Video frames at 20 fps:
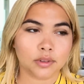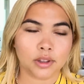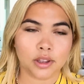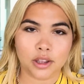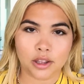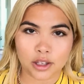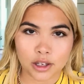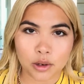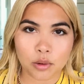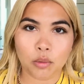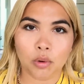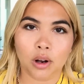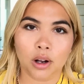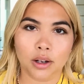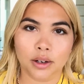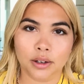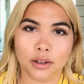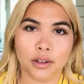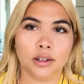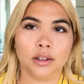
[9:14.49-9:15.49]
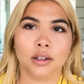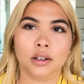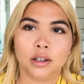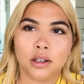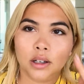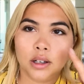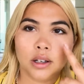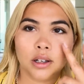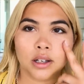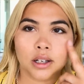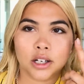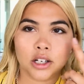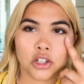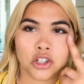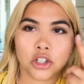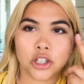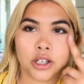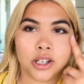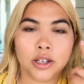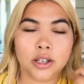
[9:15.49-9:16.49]
the one because
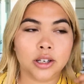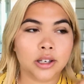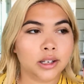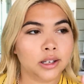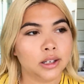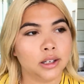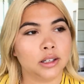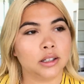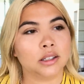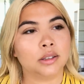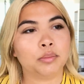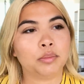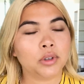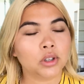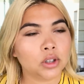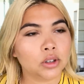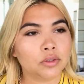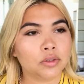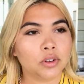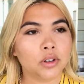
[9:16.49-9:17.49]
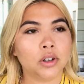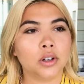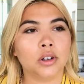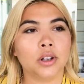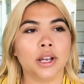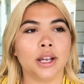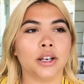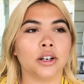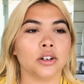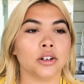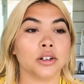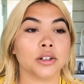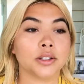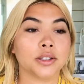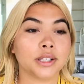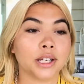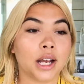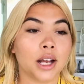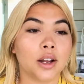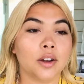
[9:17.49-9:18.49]
she is beautiful and
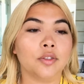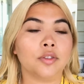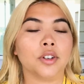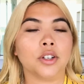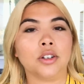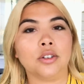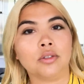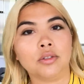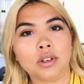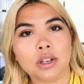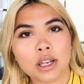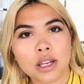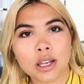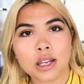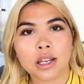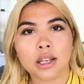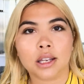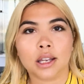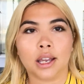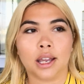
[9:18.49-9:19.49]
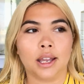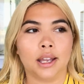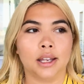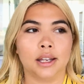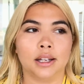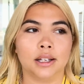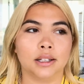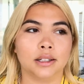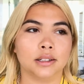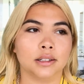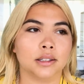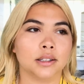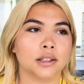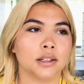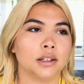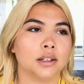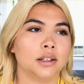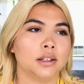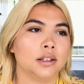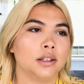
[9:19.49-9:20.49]
herself and unique and
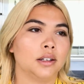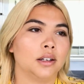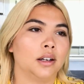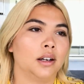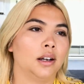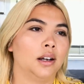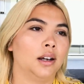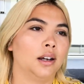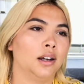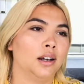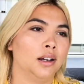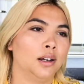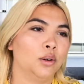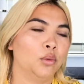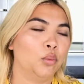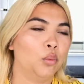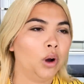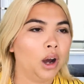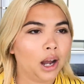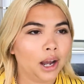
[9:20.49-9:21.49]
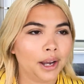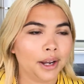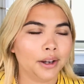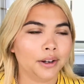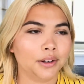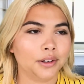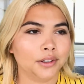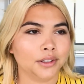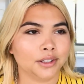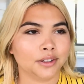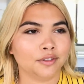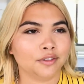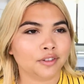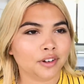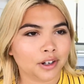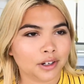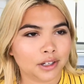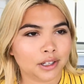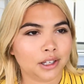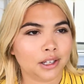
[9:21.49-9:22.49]
uh, wild and
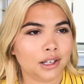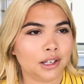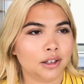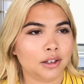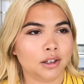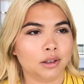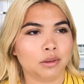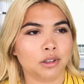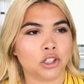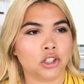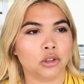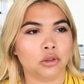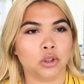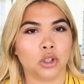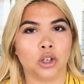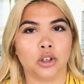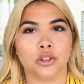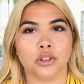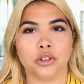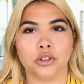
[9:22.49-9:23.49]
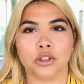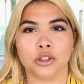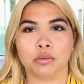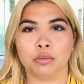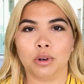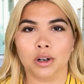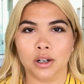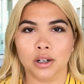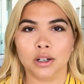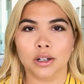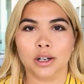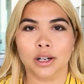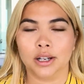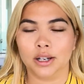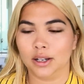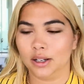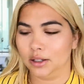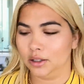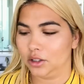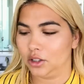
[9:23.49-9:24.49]
funny, but she was also smart,
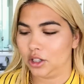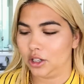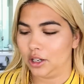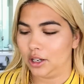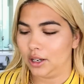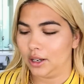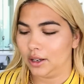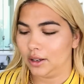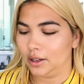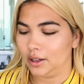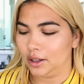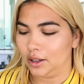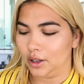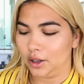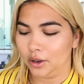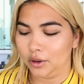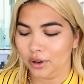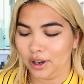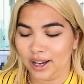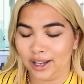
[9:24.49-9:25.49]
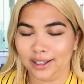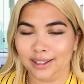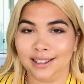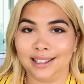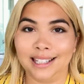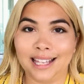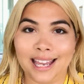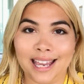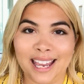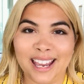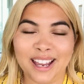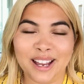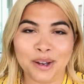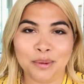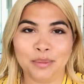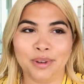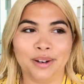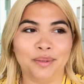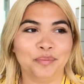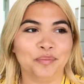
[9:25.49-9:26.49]
and she, you know, had
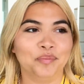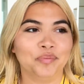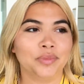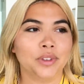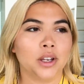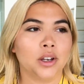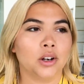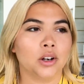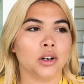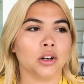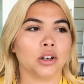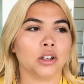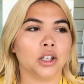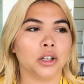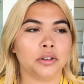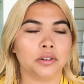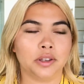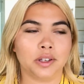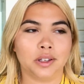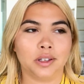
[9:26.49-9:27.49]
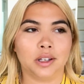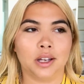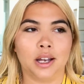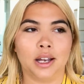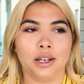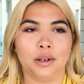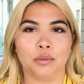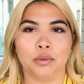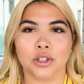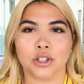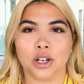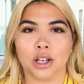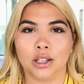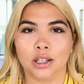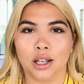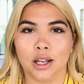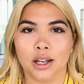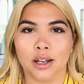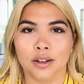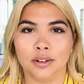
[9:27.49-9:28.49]
lamb and her clothing line, which I
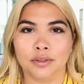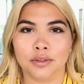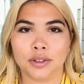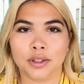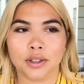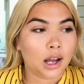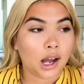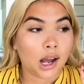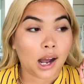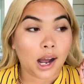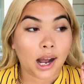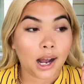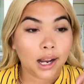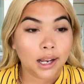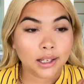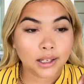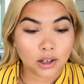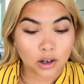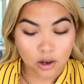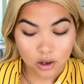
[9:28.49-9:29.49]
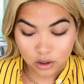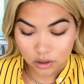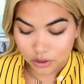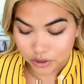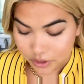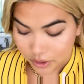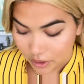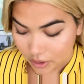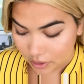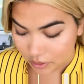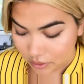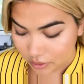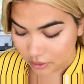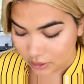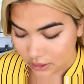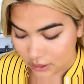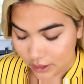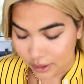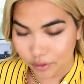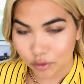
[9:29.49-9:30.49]
loved. I also
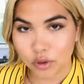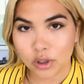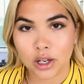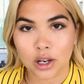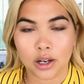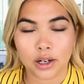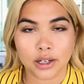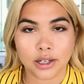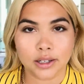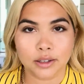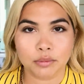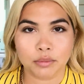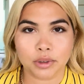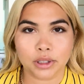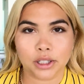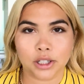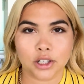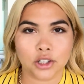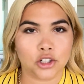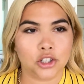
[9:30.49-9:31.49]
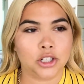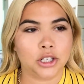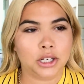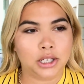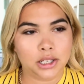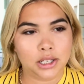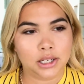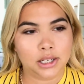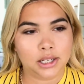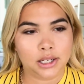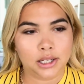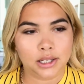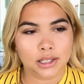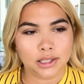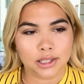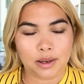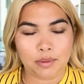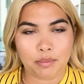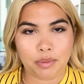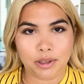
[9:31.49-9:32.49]
love Rihanna because she
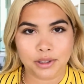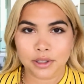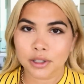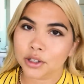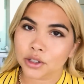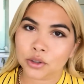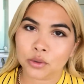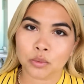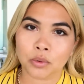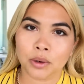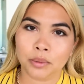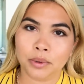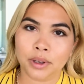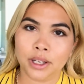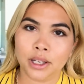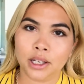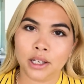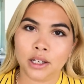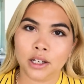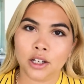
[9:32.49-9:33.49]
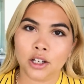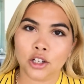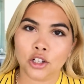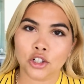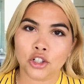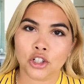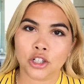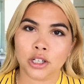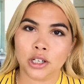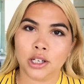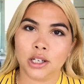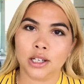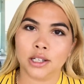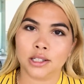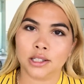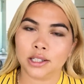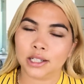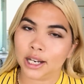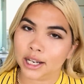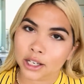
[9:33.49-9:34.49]
is a businesswoman. She
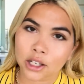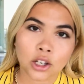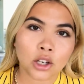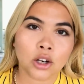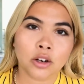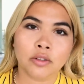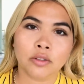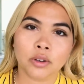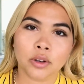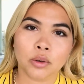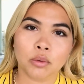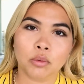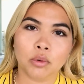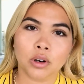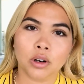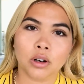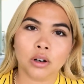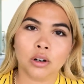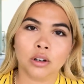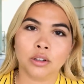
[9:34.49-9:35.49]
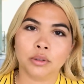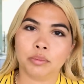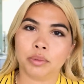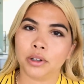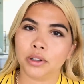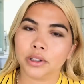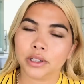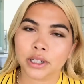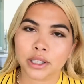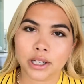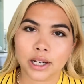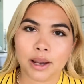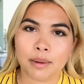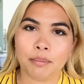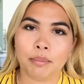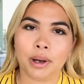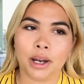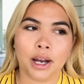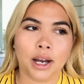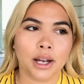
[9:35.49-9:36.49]
is taking over the world, building an
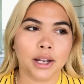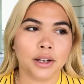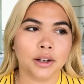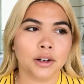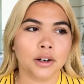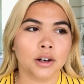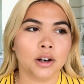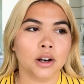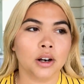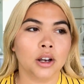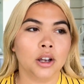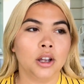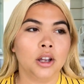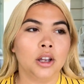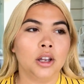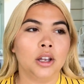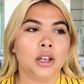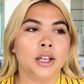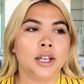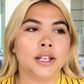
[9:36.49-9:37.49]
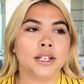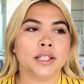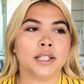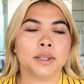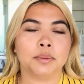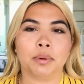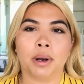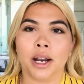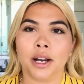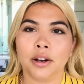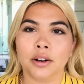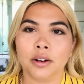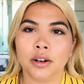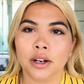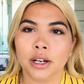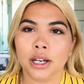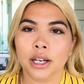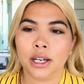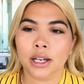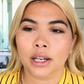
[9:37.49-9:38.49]
empire,
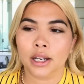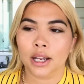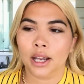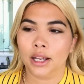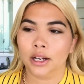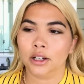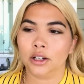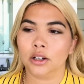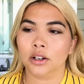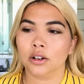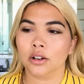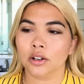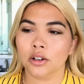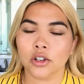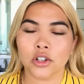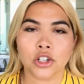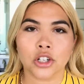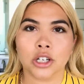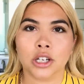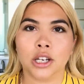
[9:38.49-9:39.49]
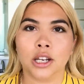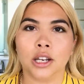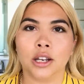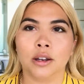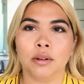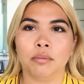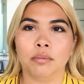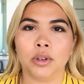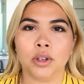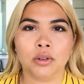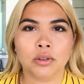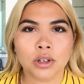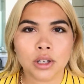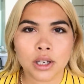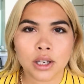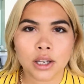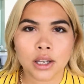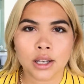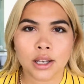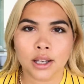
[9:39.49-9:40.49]
inspiring and encouraging
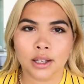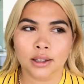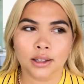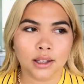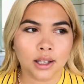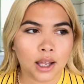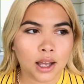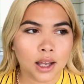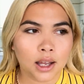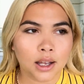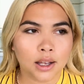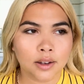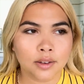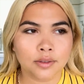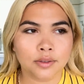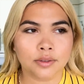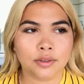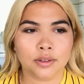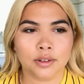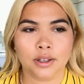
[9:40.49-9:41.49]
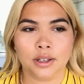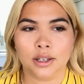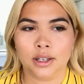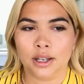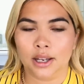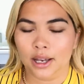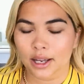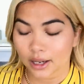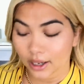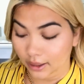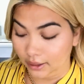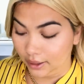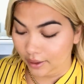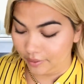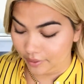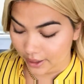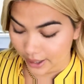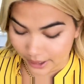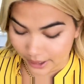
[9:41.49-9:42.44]
beauty and love. And I love